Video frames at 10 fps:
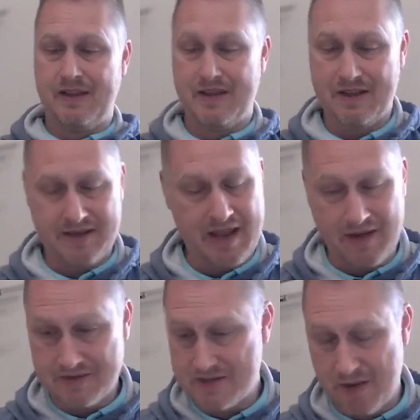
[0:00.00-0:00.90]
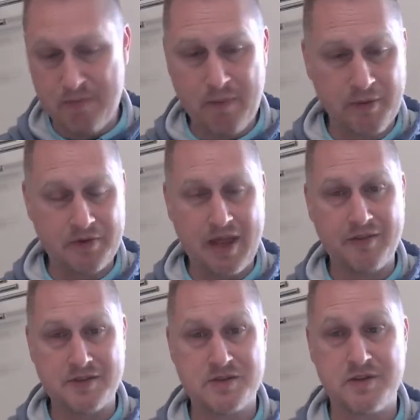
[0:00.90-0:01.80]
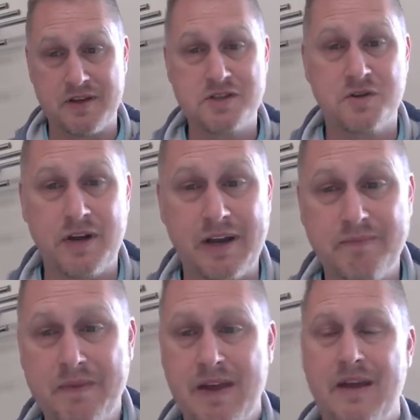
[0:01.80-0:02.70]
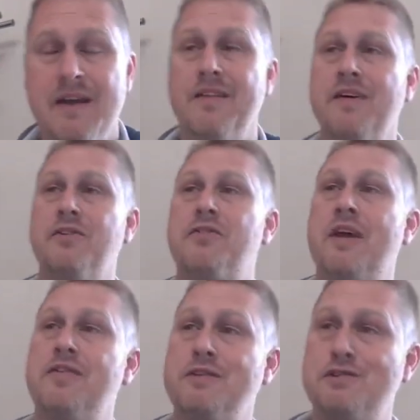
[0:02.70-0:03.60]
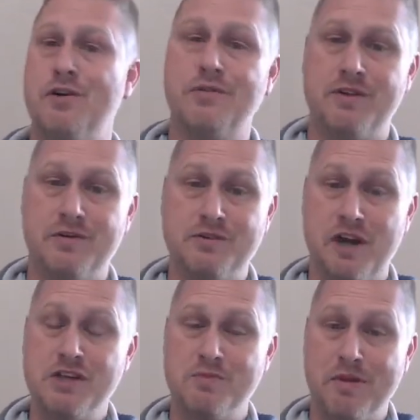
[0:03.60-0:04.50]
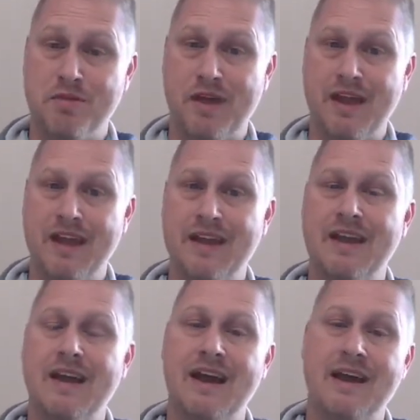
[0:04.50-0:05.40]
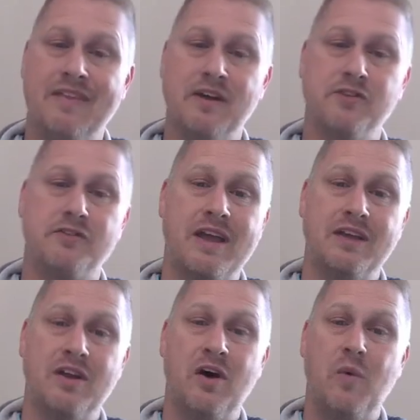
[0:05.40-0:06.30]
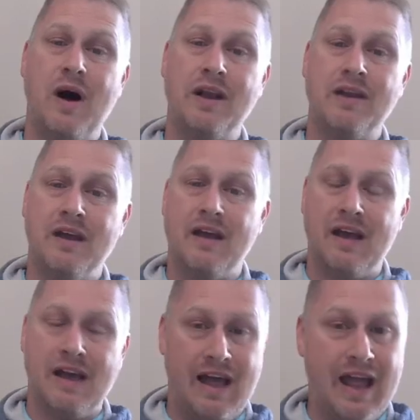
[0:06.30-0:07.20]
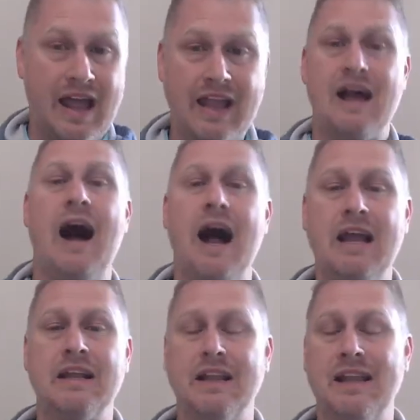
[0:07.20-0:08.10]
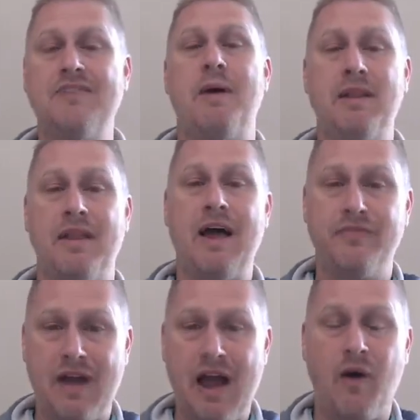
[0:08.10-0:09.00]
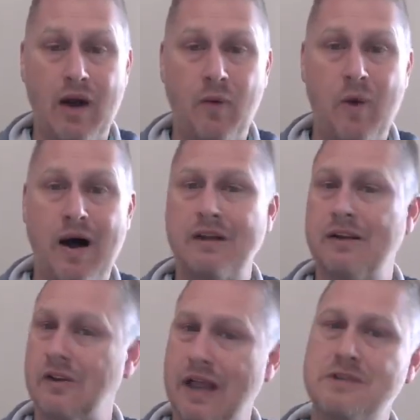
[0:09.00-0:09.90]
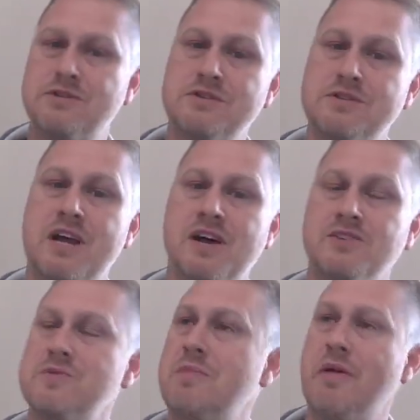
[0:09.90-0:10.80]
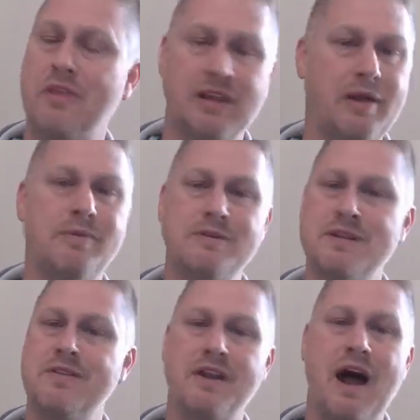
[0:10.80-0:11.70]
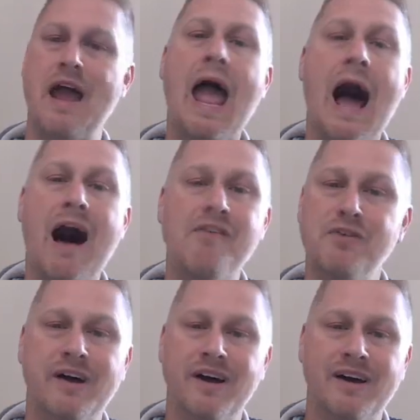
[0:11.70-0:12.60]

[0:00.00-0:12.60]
it, now some people take this to the extreme. They'll say the don't, don't judge me thing, and they'll say, you know what? Hey, I can live my life how I want. Galatians tells me about the liberty that I have